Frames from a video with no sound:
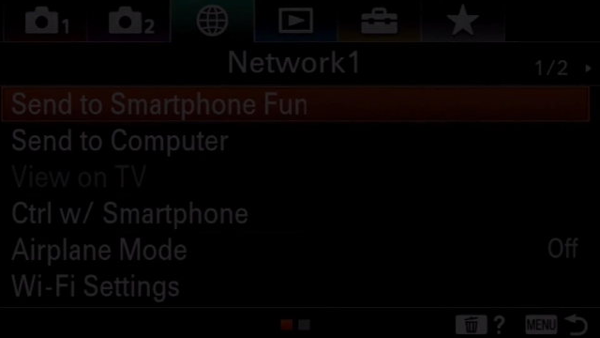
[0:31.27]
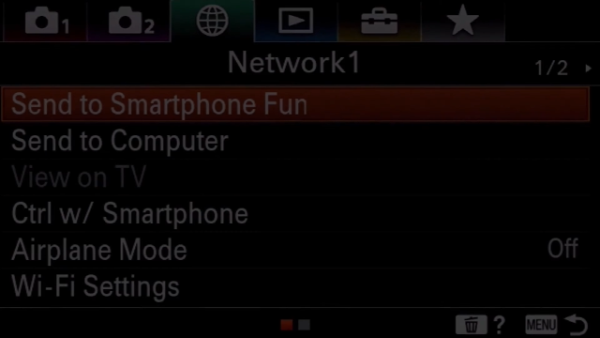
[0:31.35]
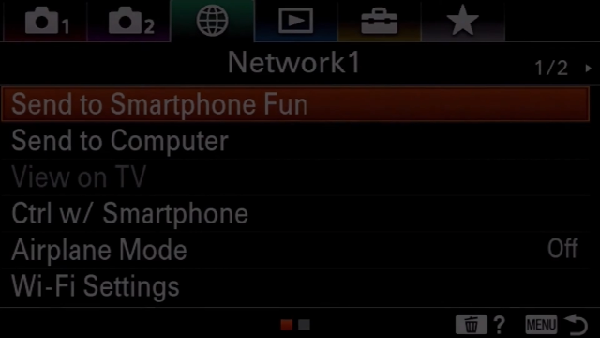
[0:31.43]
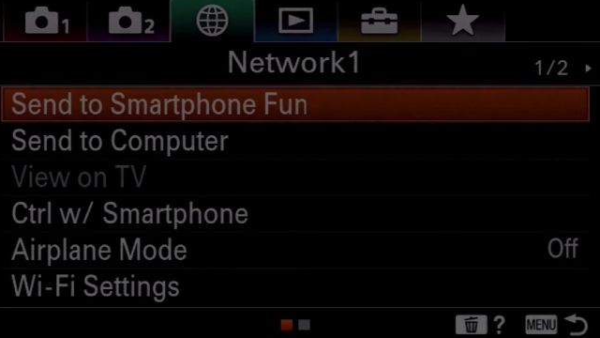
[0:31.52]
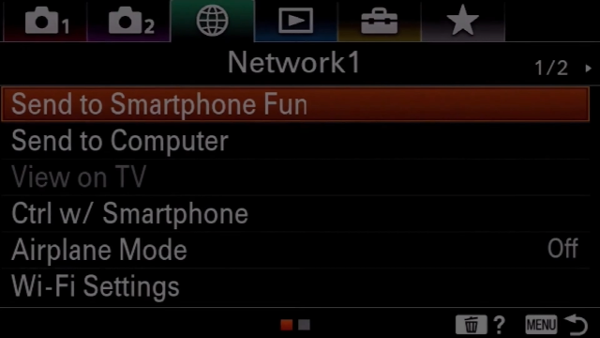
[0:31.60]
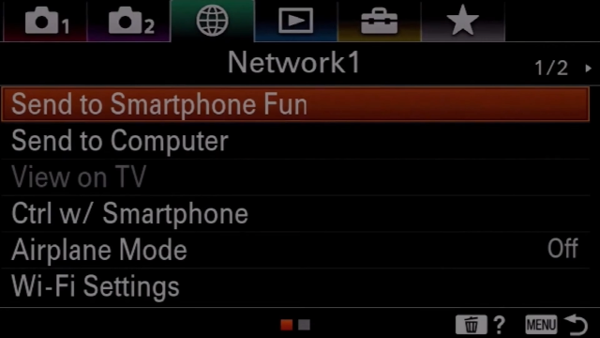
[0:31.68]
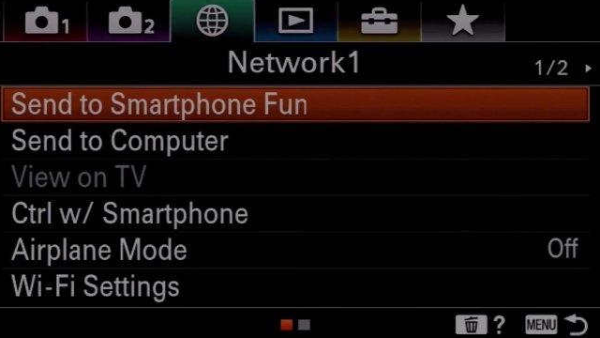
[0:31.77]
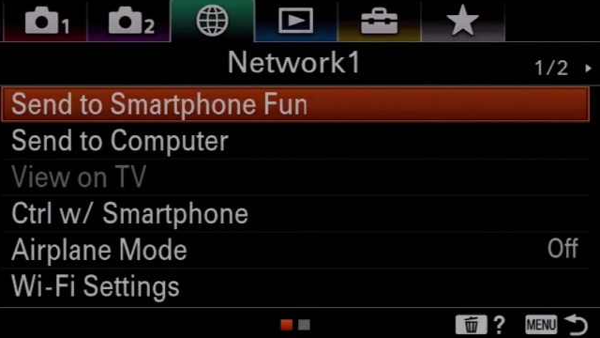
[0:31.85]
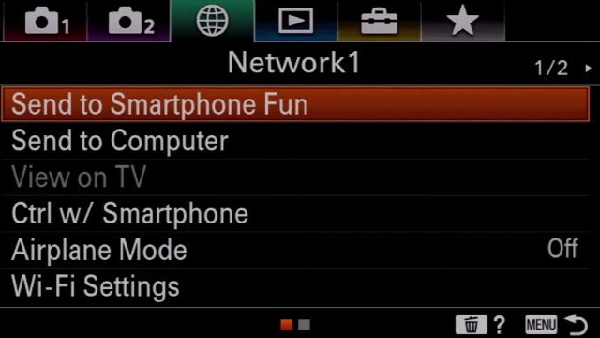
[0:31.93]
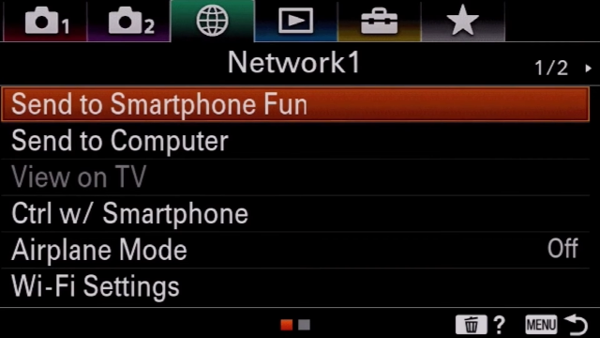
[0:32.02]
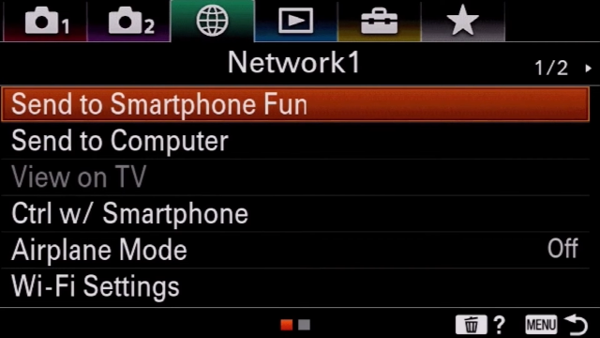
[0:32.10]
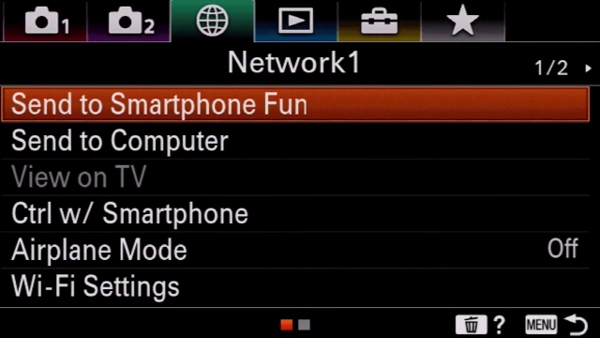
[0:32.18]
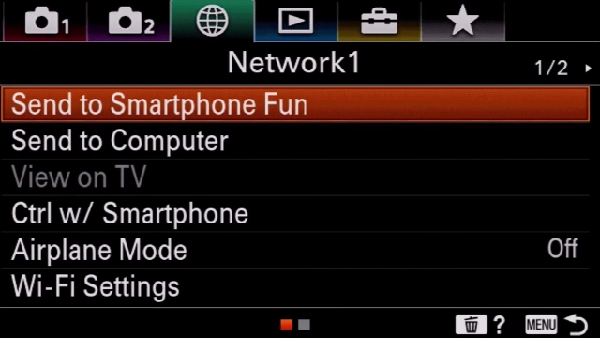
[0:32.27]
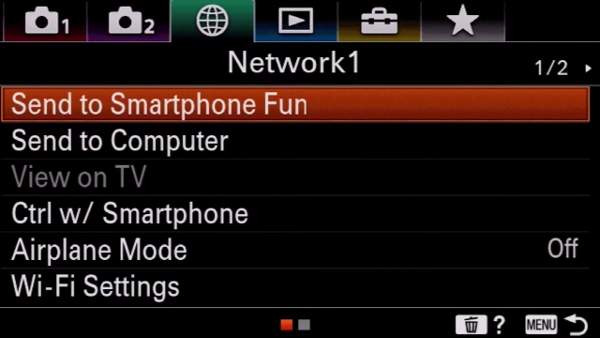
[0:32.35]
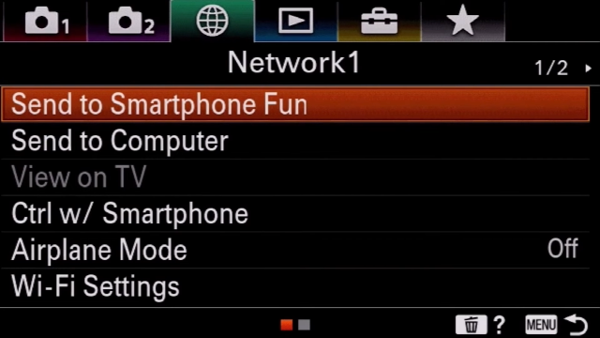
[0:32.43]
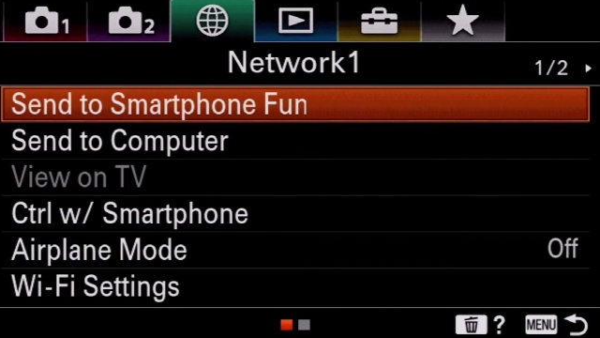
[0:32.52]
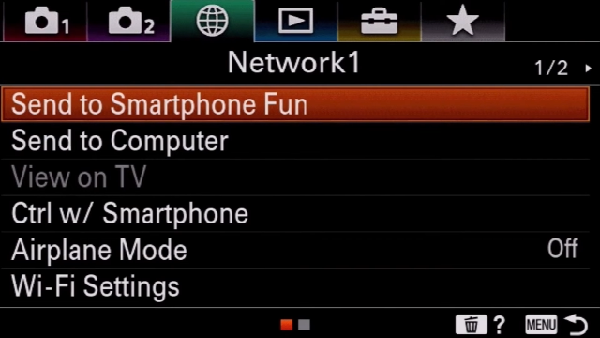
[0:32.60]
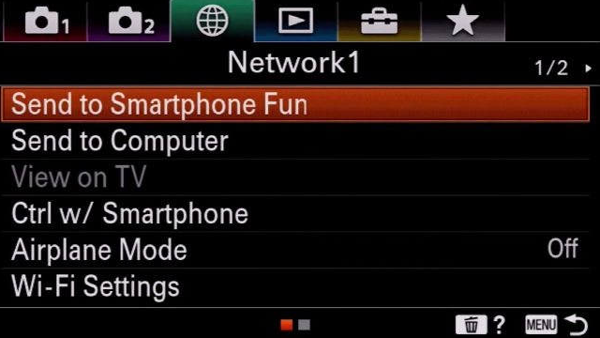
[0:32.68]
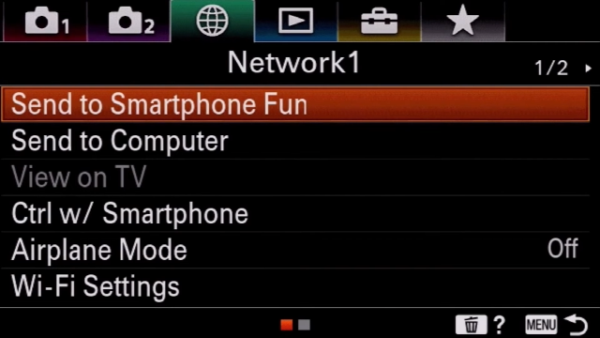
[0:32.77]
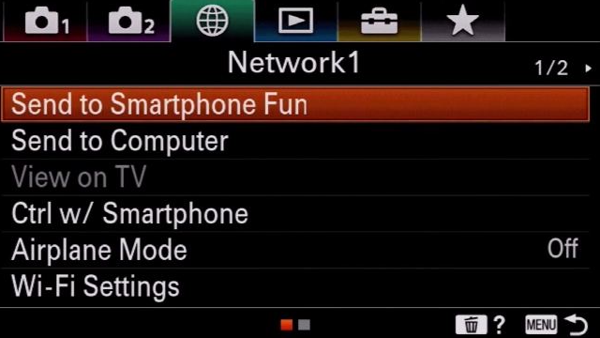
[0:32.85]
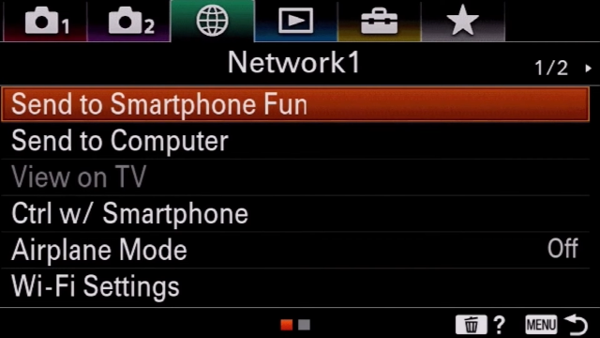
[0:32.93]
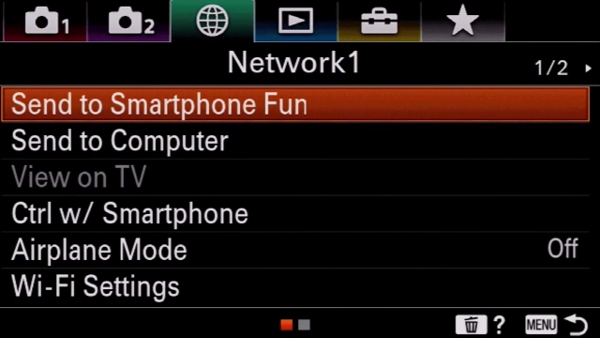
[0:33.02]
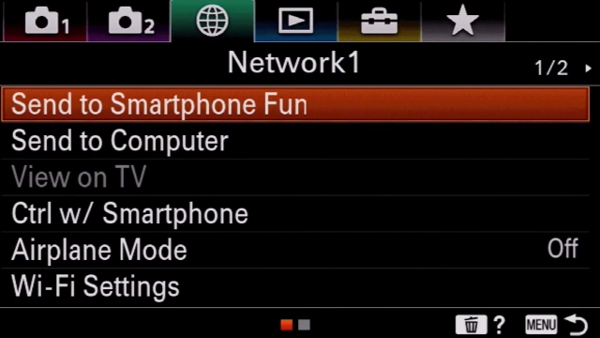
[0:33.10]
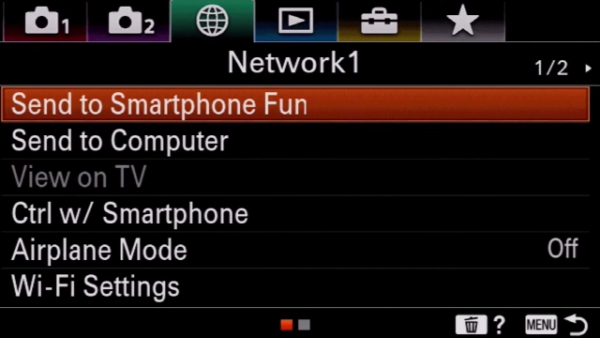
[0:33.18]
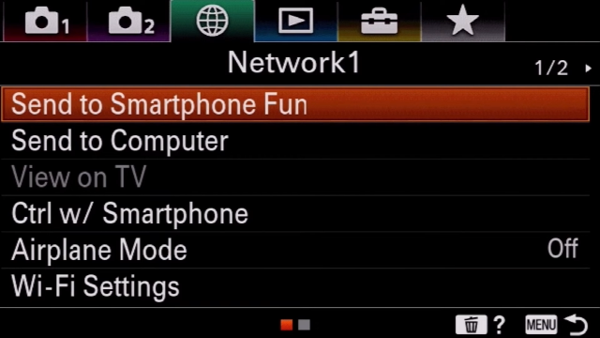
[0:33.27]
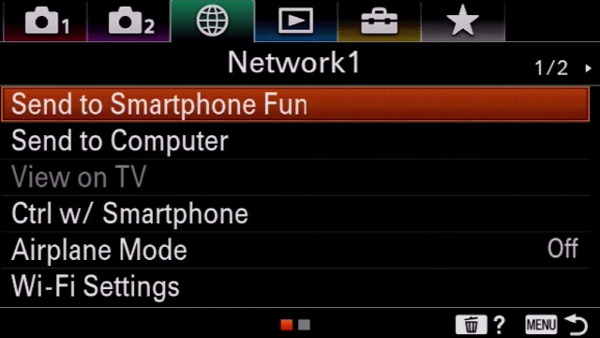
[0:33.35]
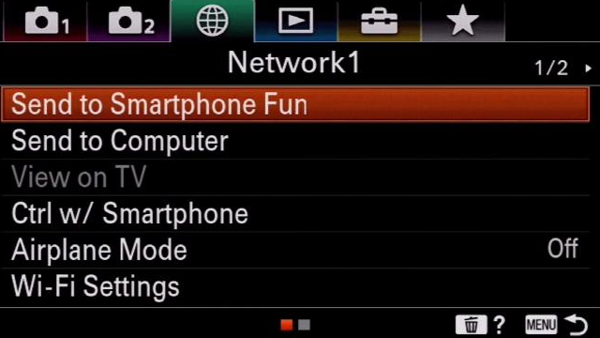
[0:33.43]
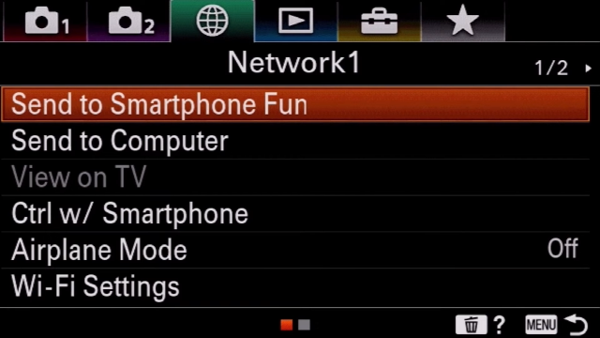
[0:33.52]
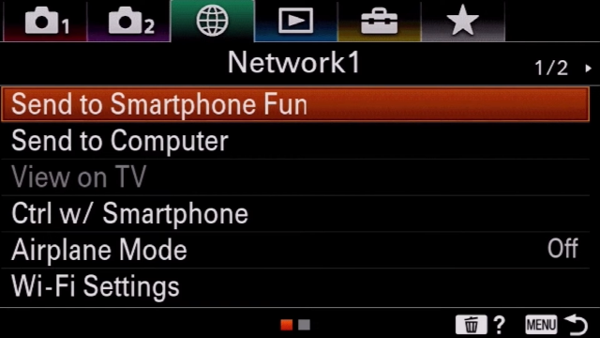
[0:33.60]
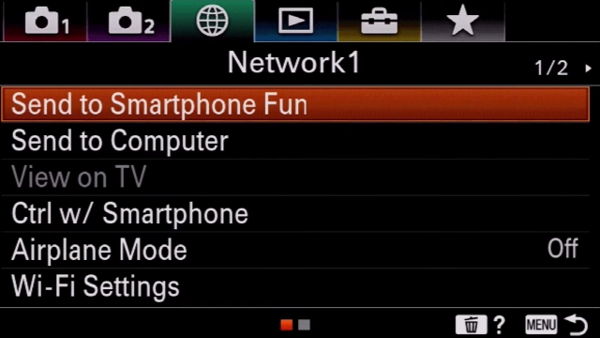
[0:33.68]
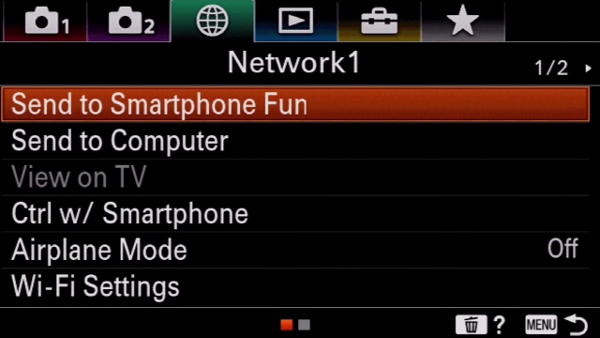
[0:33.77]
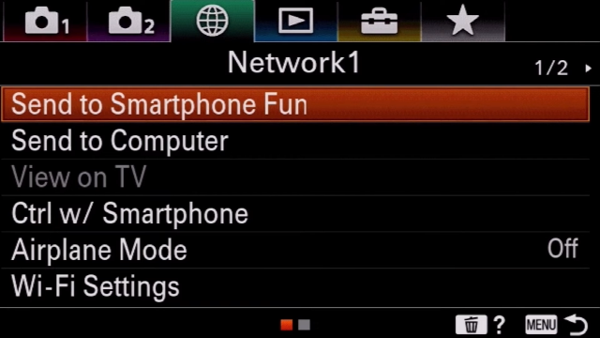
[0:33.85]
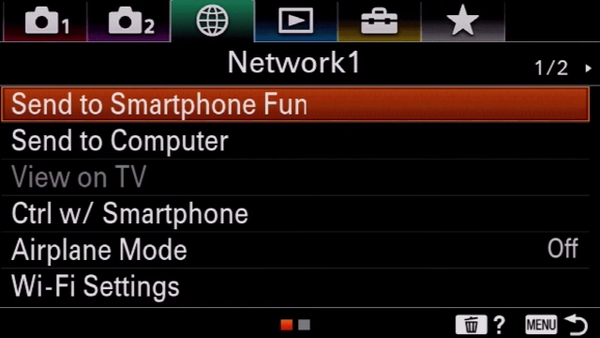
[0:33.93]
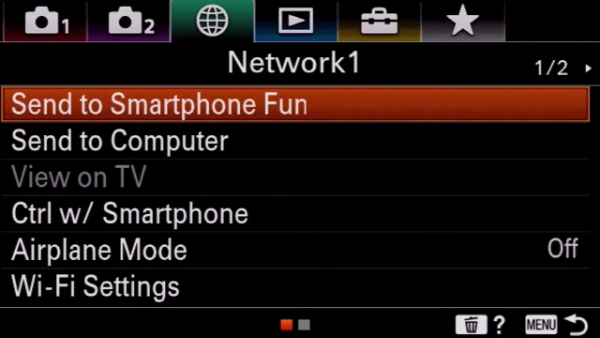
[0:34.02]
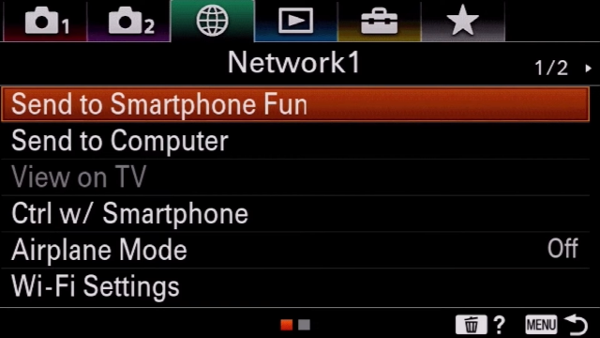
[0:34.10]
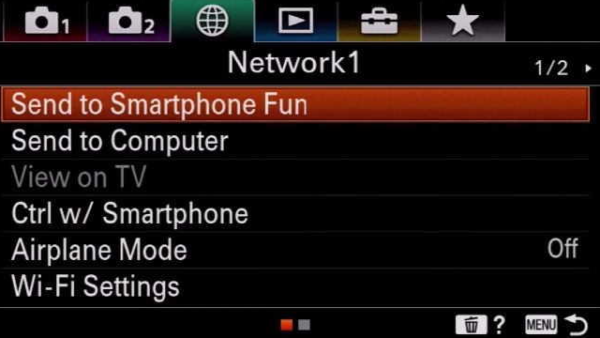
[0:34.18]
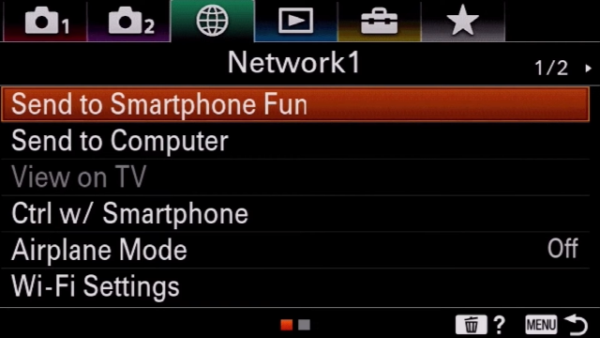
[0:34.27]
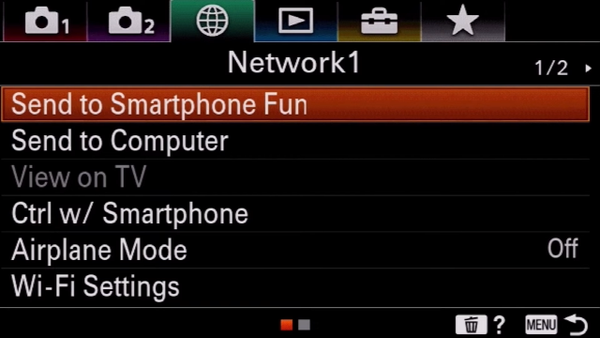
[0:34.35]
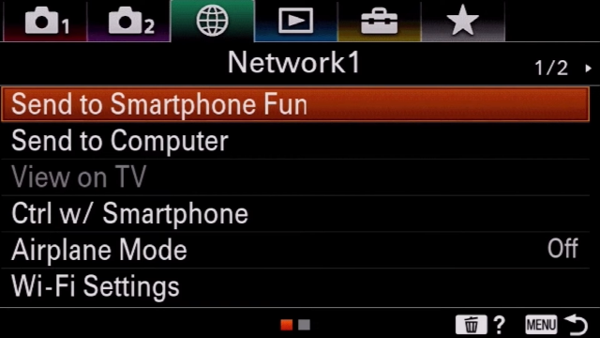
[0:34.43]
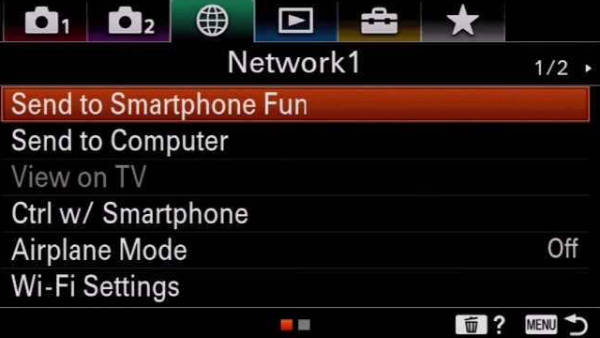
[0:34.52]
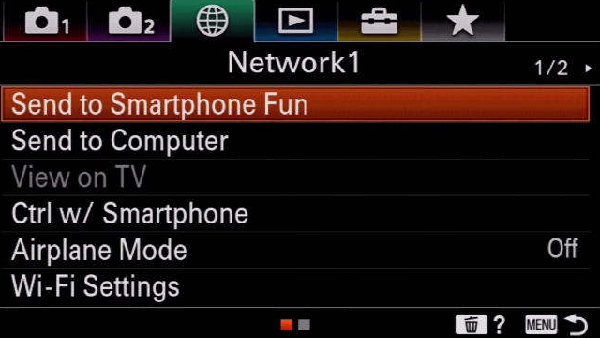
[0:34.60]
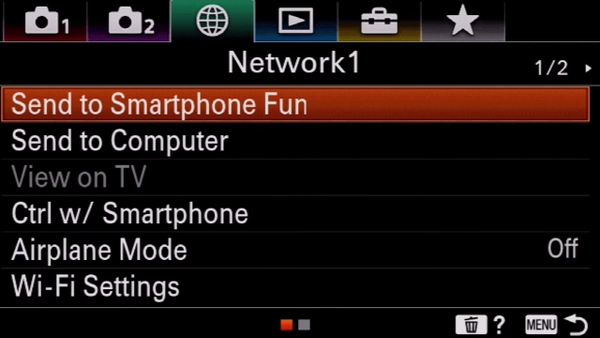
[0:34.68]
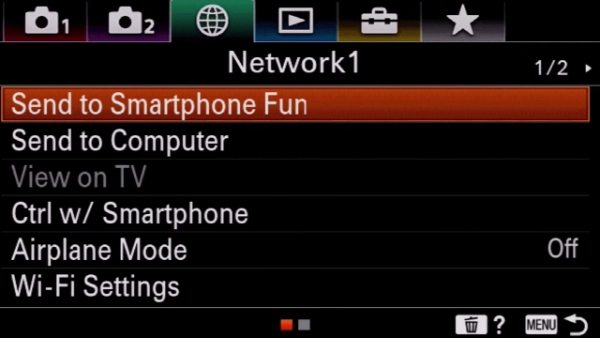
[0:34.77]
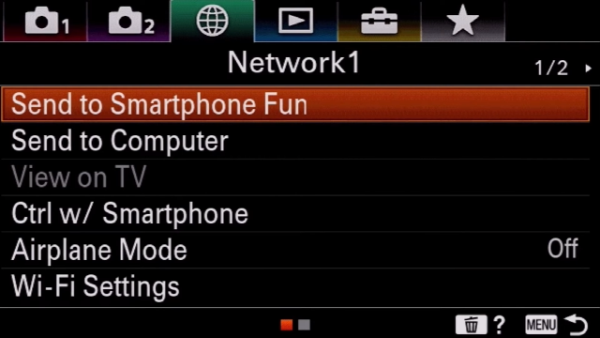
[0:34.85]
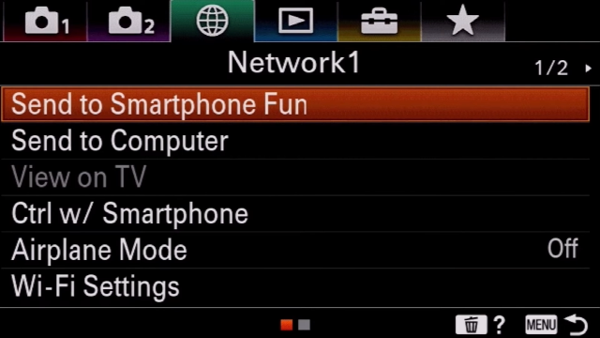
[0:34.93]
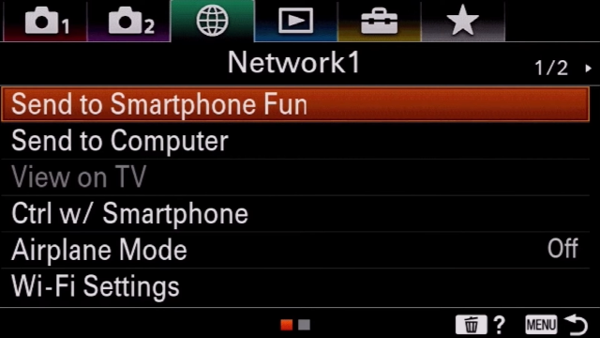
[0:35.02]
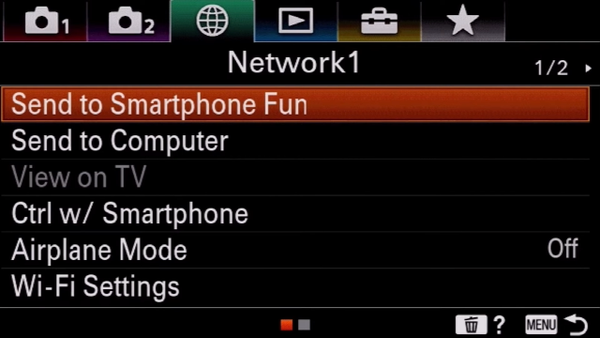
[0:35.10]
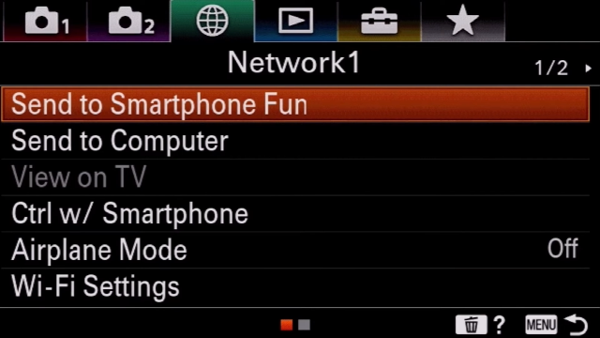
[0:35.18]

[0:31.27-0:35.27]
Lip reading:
(no speaker visible)